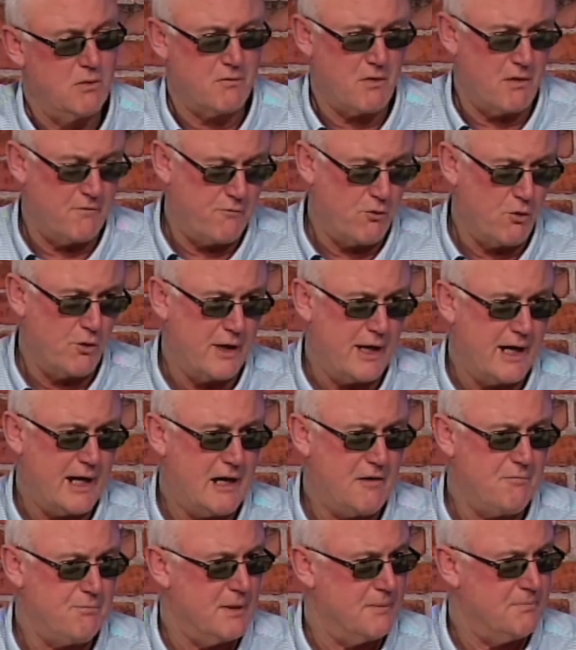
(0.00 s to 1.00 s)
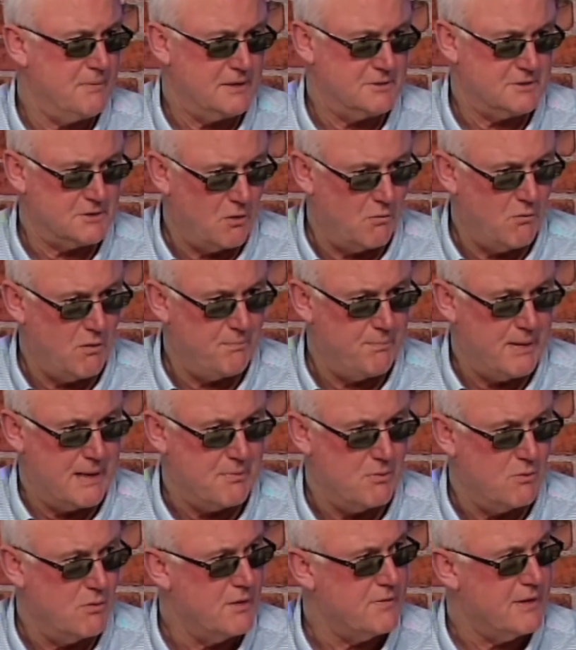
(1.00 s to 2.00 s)
We've got 4.5, but that's not what
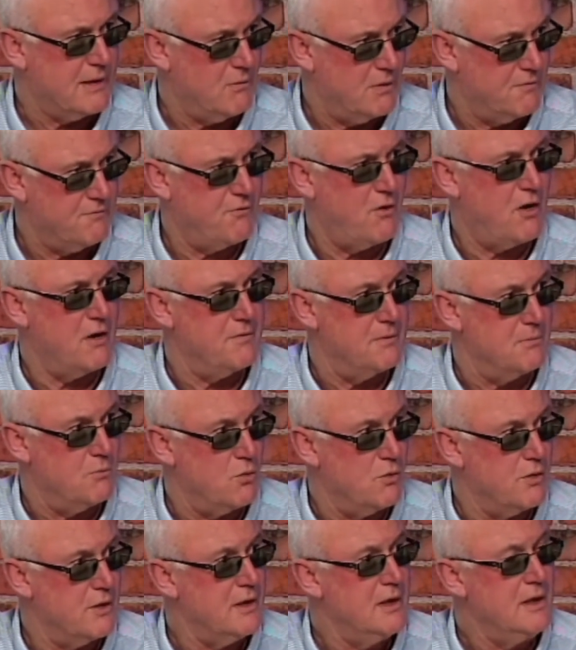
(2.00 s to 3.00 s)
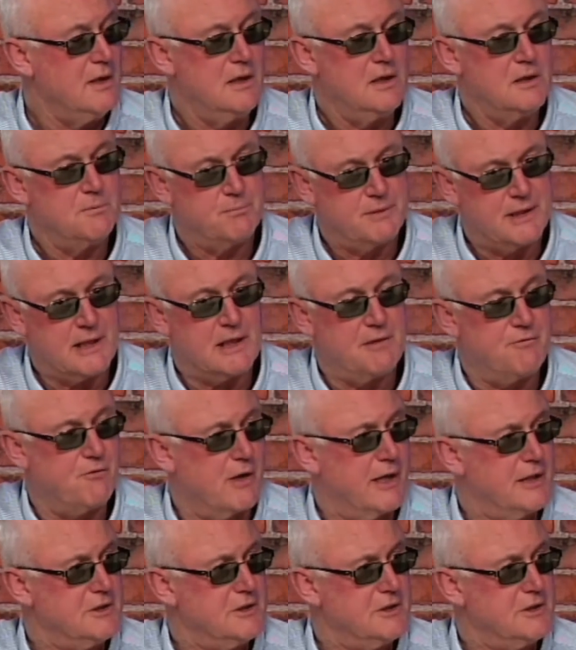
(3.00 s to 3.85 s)
people want. They want 5 and more, particularly